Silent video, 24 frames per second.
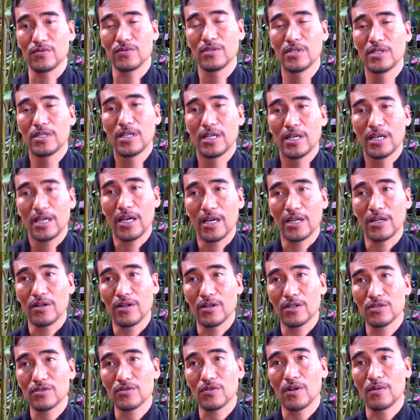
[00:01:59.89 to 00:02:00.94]
oh, yeah. And
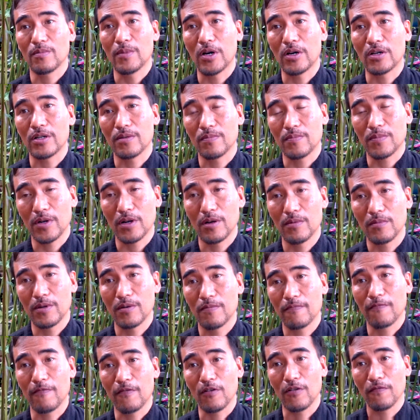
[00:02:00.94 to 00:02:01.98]
also about a problem
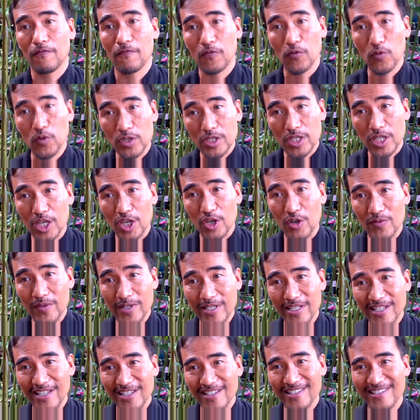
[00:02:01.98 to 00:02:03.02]
for food security.